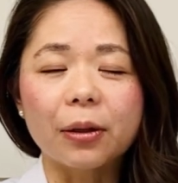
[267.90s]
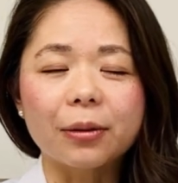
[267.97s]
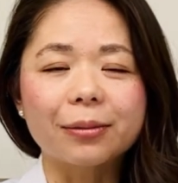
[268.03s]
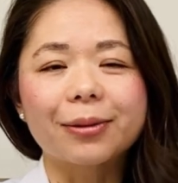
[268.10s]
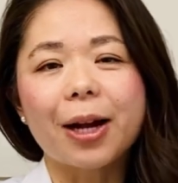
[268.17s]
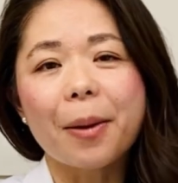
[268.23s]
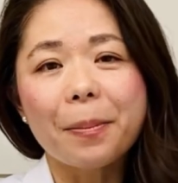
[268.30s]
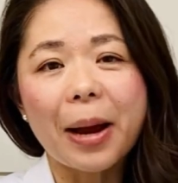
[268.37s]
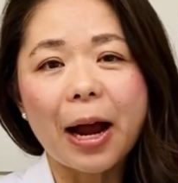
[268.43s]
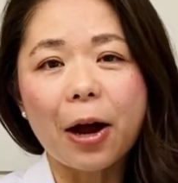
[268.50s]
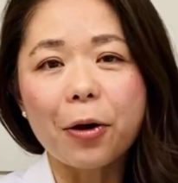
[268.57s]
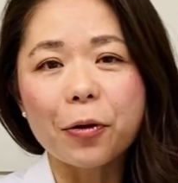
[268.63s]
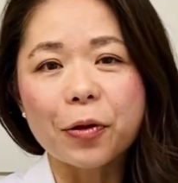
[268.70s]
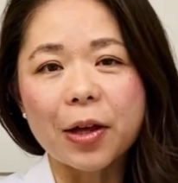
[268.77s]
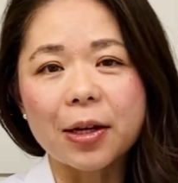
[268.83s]
or gum
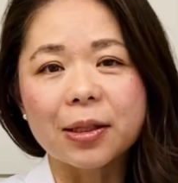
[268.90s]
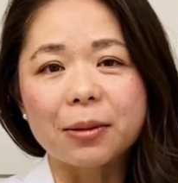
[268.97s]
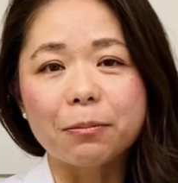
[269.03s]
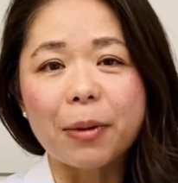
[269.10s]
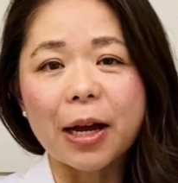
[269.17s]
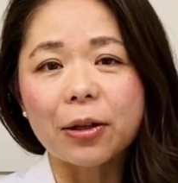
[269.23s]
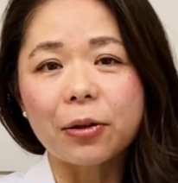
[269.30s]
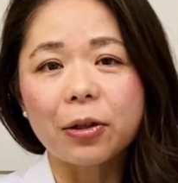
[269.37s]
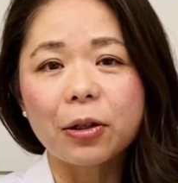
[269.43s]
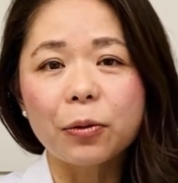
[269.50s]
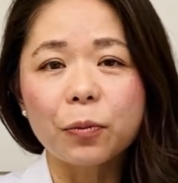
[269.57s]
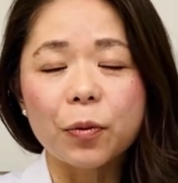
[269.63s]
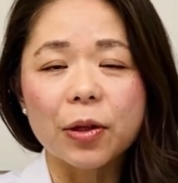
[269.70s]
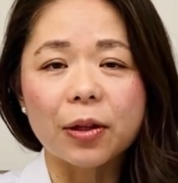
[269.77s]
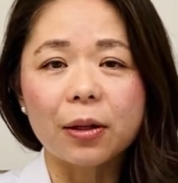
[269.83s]
health is better
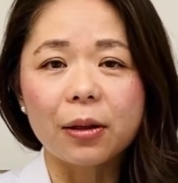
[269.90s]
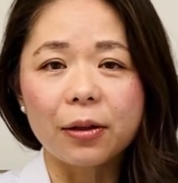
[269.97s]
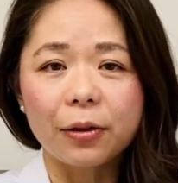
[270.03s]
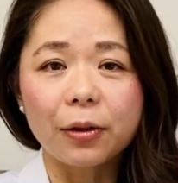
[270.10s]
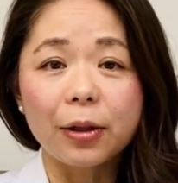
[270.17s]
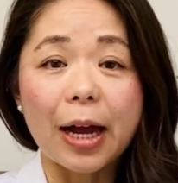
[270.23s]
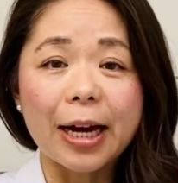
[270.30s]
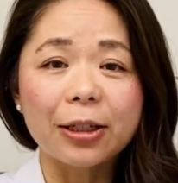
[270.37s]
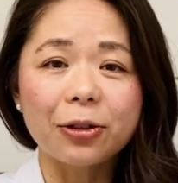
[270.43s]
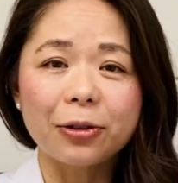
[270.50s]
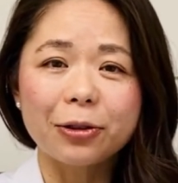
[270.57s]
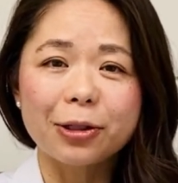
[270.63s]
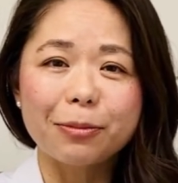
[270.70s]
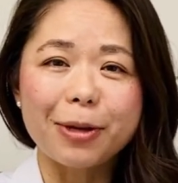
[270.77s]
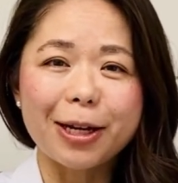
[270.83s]
with clear
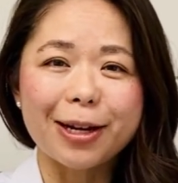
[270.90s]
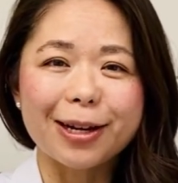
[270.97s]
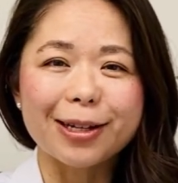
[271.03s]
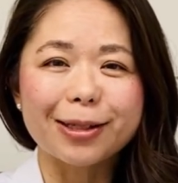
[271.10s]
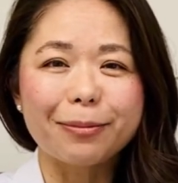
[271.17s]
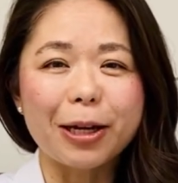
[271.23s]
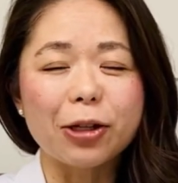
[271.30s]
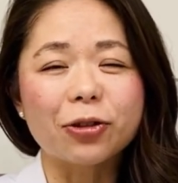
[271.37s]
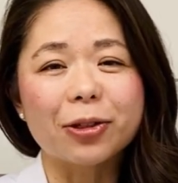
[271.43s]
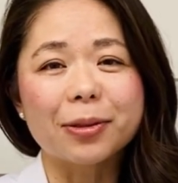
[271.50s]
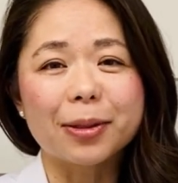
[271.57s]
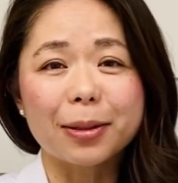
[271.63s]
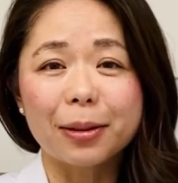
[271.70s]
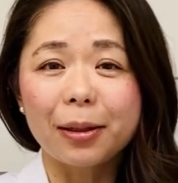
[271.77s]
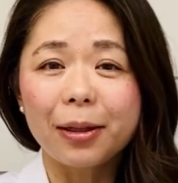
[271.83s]
aligners because
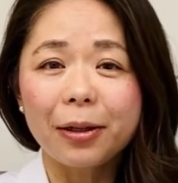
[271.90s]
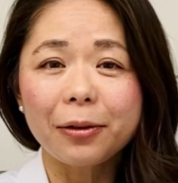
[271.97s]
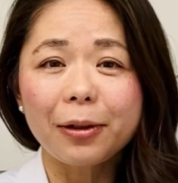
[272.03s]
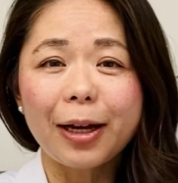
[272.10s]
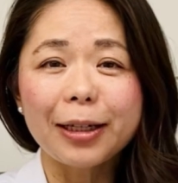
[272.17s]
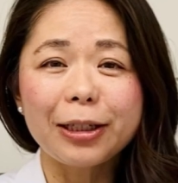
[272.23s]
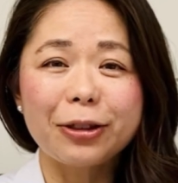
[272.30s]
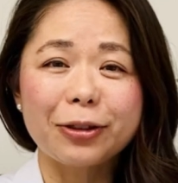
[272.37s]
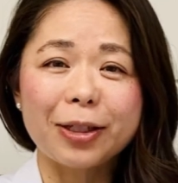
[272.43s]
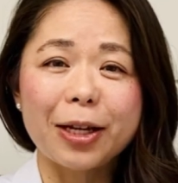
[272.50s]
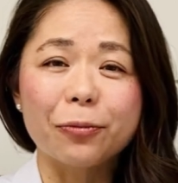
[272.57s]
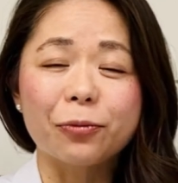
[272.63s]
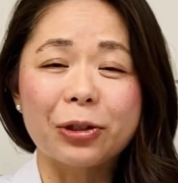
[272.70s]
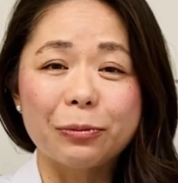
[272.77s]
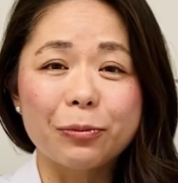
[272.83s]
patients in clear aligners
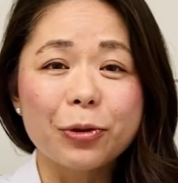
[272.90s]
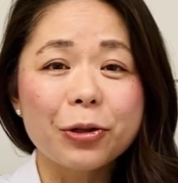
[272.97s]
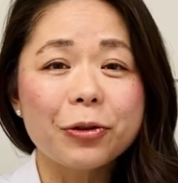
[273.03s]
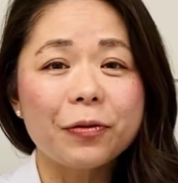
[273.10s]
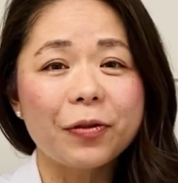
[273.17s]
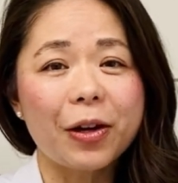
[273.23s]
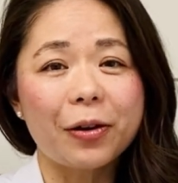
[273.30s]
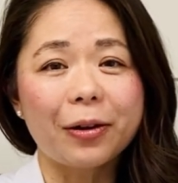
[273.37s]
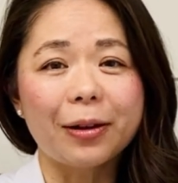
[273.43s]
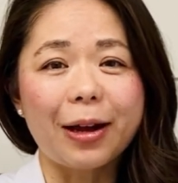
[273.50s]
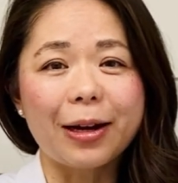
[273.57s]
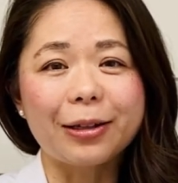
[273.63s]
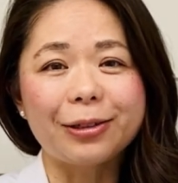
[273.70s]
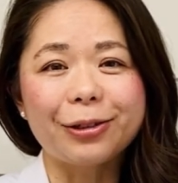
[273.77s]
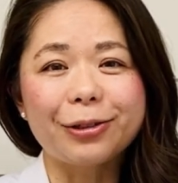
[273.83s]
can remove their
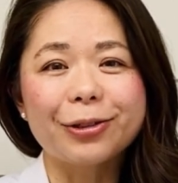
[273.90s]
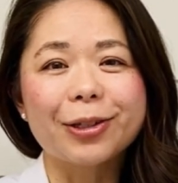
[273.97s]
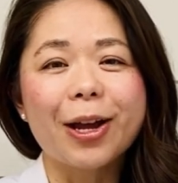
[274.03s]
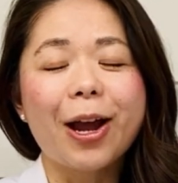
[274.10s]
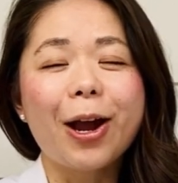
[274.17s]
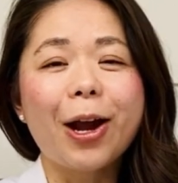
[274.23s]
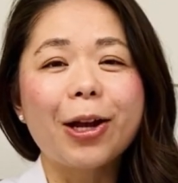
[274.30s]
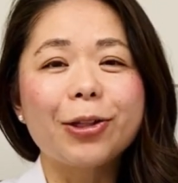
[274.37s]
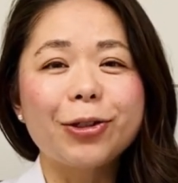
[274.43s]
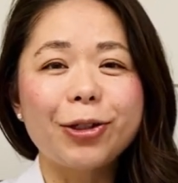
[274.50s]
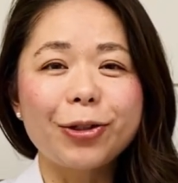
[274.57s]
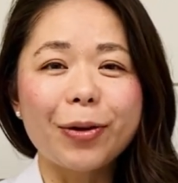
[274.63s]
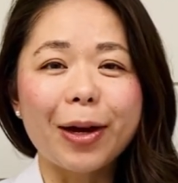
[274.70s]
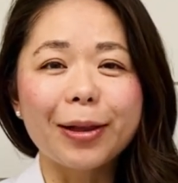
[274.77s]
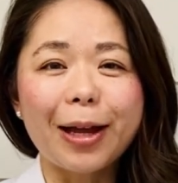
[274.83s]
aligners to
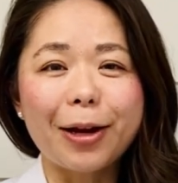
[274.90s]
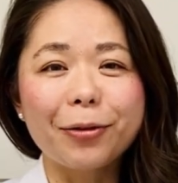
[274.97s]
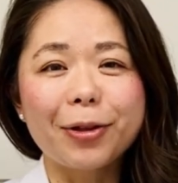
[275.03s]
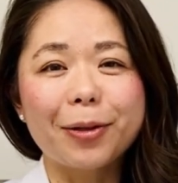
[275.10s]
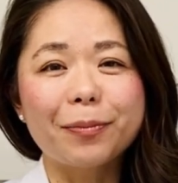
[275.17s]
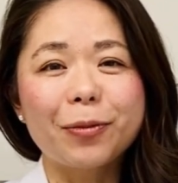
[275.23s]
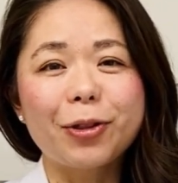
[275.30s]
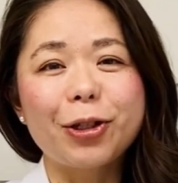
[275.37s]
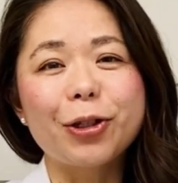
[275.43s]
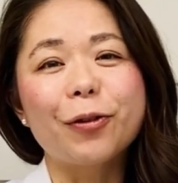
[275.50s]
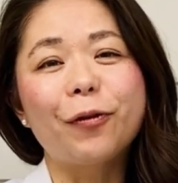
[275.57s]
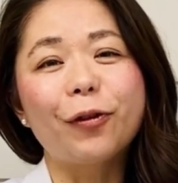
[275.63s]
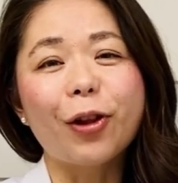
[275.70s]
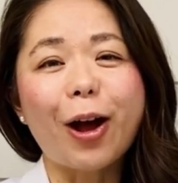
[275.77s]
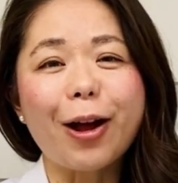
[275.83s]
allow them to
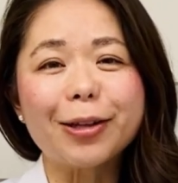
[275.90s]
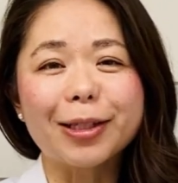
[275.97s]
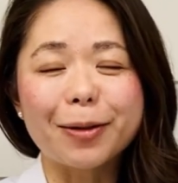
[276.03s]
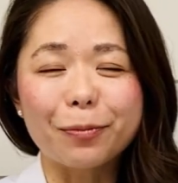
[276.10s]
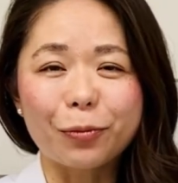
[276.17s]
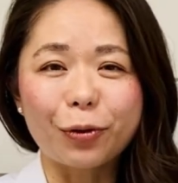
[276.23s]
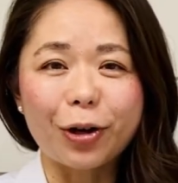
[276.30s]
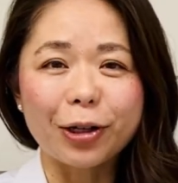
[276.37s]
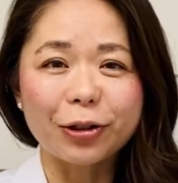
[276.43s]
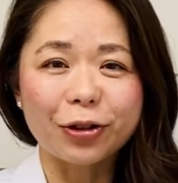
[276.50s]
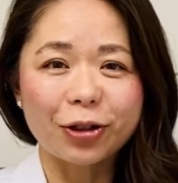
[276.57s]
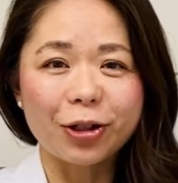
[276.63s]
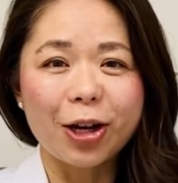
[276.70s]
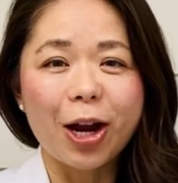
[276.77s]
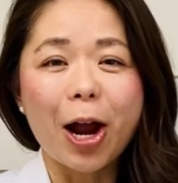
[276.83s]
floss and
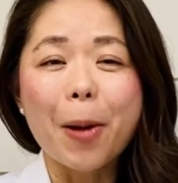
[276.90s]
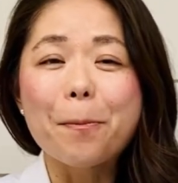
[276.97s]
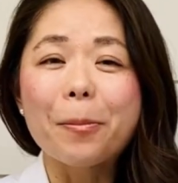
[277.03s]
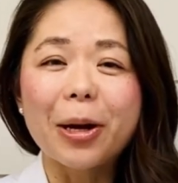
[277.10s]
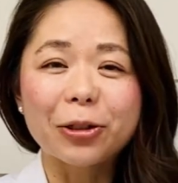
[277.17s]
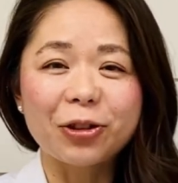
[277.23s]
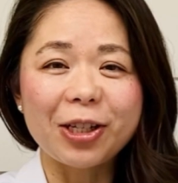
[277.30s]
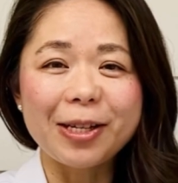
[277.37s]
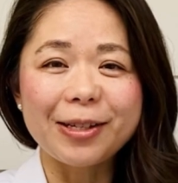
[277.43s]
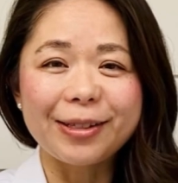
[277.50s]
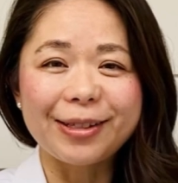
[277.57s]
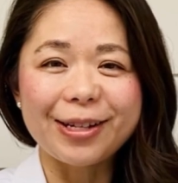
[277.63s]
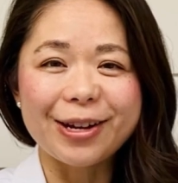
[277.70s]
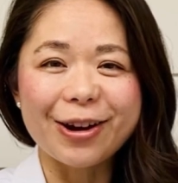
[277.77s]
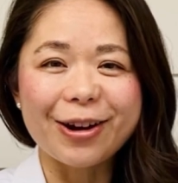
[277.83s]
brush much
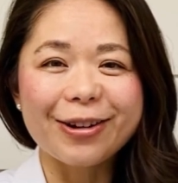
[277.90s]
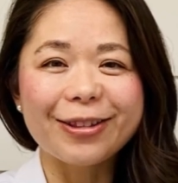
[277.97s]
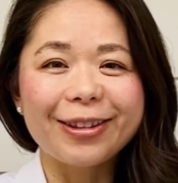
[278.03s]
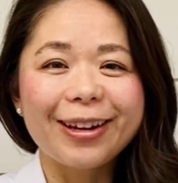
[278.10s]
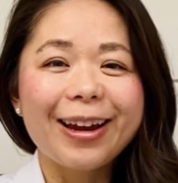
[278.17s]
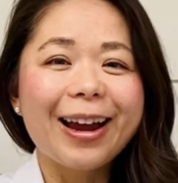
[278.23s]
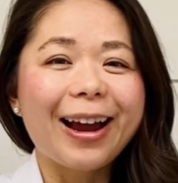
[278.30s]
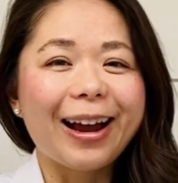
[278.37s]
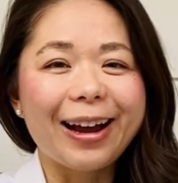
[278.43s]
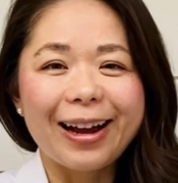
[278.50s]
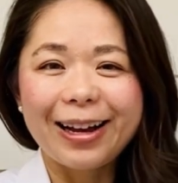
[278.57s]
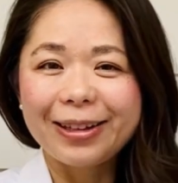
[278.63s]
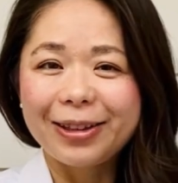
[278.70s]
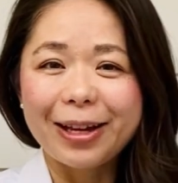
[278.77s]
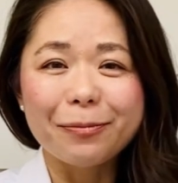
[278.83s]
easier
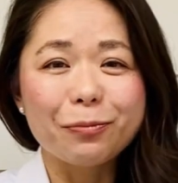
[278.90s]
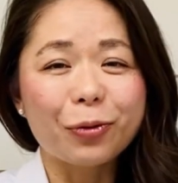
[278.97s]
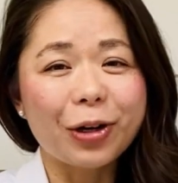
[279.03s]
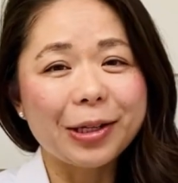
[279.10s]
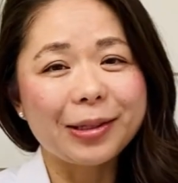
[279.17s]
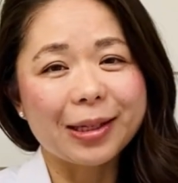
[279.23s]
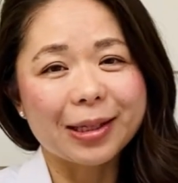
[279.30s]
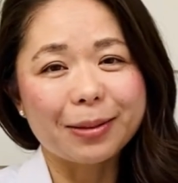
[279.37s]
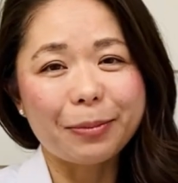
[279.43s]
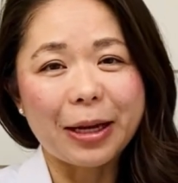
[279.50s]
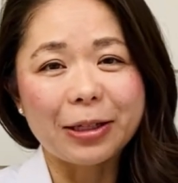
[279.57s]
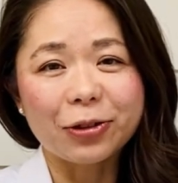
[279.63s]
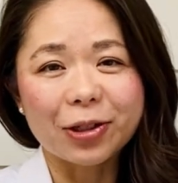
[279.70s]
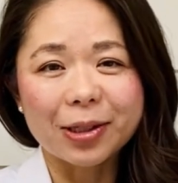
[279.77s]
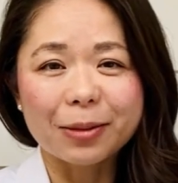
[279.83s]
uh, than braces
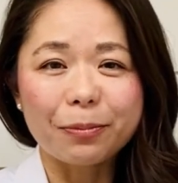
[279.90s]
patients.